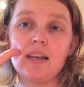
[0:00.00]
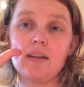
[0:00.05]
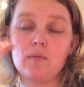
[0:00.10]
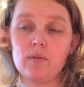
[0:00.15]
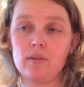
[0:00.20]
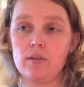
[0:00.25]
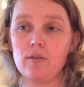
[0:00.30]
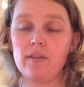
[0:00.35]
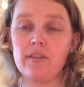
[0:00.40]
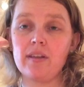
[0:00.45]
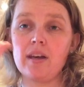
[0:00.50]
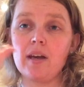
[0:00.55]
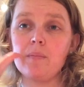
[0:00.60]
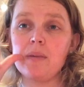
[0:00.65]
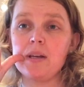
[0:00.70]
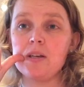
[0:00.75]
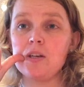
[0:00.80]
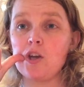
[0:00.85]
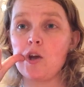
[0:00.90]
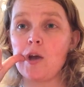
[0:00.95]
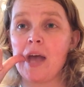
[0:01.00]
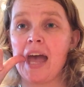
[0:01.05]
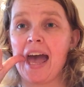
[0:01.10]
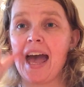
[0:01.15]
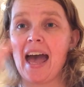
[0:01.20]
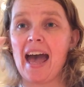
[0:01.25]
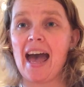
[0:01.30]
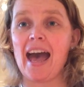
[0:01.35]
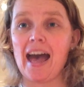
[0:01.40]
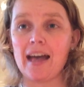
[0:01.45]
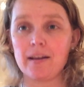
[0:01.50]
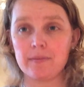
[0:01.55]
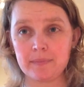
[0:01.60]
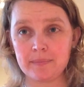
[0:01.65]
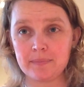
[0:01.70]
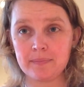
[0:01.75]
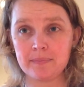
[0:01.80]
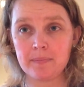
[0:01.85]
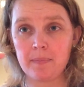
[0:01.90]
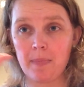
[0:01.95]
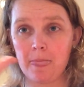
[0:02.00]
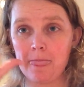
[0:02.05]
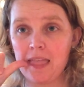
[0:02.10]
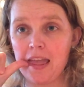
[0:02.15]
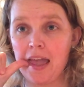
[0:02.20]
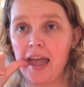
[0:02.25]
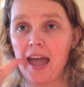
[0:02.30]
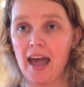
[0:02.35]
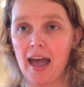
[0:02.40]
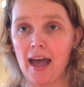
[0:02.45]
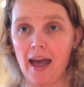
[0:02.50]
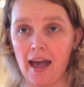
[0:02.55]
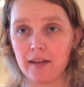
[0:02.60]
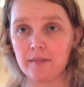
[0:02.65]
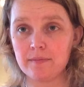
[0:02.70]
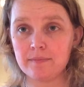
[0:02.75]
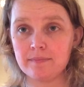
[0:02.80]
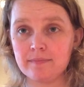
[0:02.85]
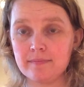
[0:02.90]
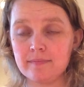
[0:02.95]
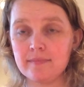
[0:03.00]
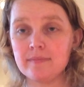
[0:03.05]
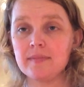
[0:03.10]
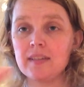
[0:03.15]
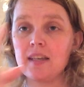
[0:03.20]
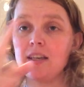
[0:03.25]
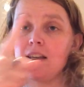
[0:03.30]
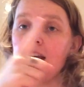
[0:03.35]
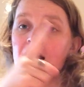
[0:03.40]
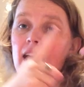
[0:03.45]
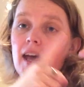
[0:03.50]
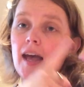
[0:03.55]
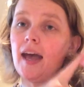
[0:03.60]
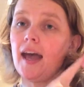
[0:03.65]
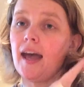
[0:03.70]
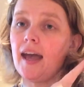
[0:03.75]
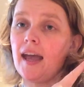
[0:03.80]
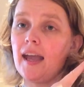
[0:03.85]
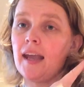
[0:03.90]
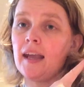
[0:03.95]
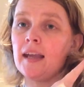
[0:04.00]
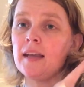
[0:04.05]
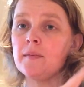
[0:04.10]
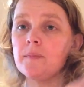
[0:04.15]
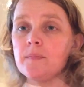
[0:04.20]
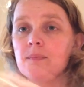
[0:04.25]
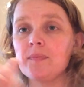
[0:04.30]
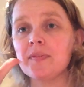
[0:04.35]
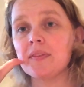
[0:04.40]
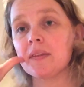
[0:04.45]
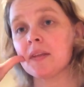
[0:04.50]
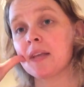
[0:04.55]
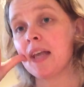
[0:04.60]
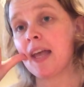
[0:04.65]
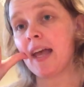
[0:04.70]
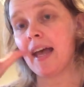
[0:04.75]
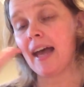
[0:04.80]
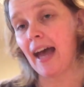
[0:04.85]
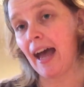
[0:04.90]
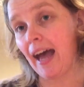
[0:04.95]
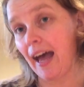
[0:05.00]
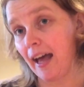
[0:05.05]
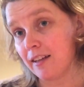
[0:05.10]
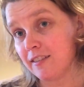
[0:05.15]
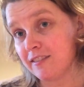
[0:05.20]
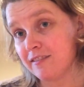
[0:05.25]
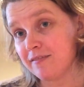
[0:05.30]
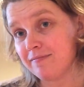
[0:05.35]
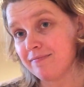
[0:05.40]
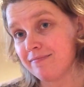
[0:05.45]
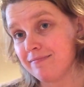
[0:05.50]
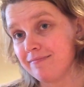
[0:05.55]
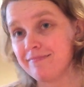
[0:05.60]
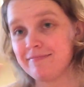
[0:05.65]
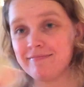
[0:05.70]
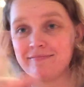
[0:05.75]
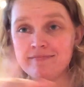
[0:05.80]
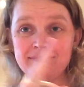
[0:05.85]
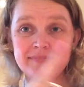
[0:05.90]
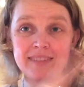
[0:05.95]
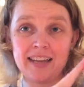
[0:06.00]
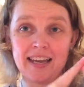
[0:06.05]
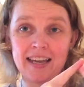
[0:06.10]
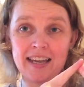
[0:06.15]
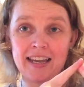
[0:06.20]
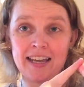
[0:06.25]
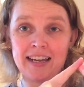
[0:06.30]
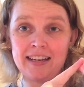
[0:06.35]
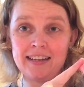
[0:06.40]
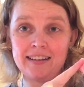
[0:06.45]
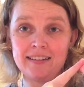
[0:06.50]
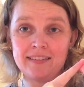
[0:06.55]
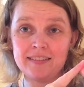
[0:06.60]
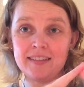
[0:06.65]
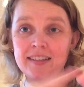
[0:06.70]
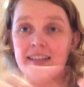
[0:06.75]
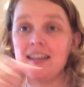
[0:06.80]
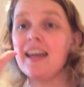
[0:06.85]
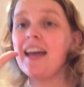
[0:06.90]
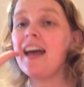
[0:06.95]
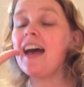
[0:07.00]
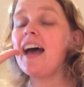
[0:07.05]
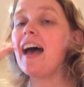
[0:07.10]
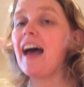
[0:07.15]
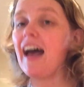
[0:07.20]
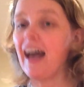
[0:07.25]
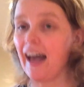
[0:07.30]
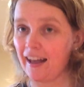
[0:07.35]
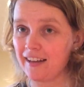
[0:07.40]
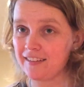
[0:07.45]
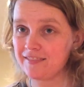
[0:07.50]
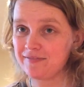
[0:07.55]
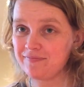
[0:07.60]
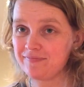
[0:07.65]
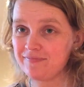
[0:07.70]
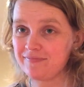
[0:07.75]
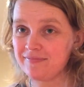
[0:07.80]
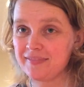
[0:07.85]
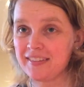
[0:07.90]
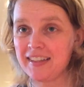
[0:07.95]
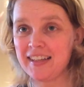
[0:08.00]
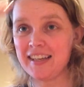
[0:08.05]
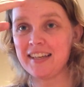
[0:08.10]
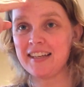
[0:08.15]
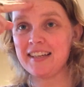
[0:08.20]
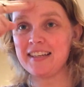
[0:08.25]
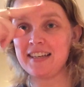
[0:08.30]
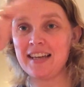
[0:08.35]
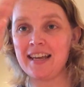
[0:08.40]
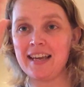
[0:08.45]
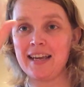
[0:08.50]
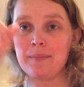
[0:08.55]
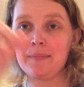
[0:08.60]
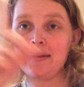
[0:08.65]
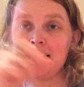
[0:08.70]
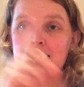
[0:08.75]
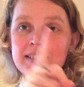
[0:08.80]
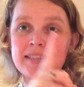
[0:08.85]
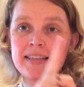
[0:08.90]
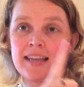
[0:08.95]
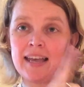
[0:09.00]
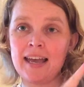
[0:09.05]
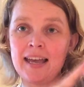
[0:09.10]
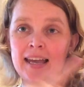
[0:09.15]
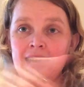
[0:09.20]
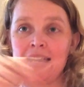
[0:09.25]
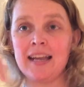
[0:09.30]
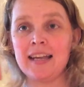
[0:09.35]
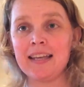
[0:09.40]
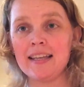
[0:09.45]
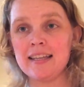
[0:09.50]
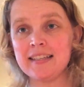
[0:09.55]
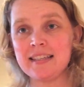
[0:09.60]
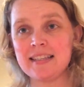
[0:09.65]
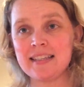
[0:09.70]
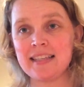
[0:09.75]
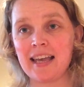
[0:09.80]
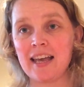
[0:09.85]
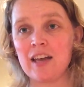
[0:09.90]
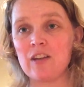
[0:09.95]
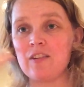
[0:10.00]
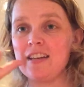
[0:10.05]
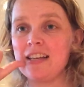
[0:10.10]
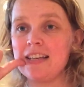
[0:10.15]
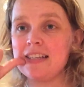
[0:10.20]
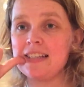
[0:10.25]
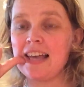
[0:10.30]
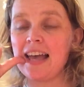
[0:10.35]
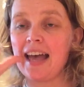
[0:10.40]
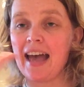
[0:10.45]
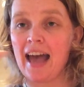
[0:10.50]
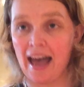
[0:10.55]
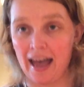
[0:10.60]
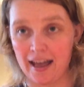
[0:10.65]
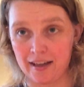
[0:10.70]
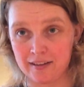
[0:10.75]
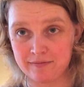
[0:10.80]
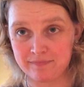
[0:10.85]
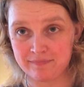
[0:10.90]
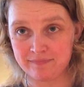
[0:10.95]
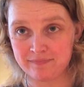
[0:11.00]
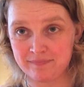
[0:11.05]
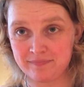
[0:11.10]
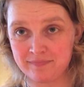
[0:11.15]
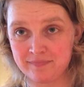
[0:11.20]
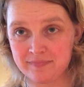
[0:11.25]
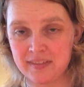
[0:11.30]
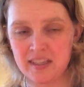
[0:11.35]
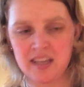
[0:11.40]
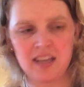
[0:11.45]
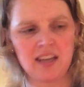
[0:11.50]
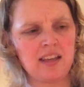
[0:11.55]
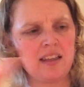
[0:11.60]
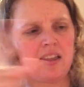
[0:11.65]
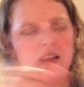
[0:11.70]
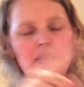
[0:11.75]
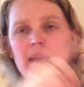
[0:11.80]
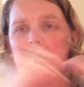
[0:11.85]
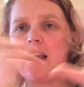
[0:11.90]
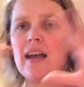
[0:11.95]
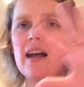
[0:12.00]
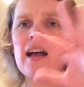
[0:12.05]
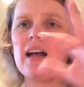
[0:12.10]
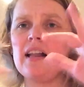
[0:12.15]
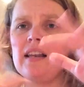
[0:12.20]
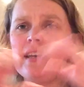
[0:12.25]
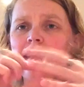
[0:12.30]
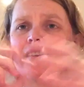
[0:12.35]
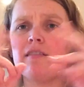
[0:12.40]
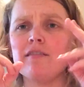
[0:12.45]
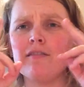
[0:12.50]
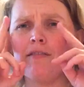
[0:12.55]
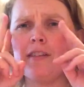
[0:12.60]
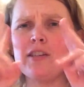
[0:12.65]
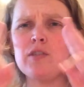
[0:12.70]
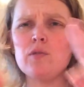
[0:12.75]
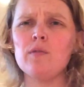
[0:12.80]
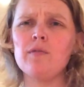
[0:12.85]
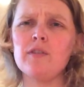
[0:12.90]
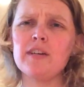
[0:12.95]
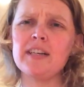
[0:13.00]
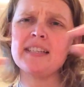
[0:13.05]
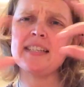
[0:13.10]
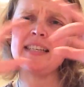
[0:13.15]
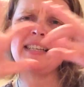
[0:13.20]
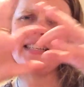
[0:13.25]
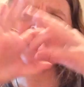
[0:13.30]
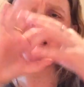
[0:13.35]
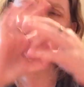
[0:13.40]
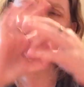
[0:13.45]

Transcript: with your thumb, and you go A, A, A, A, A. Name is A, sound is A. And they are linked. Visual phonics is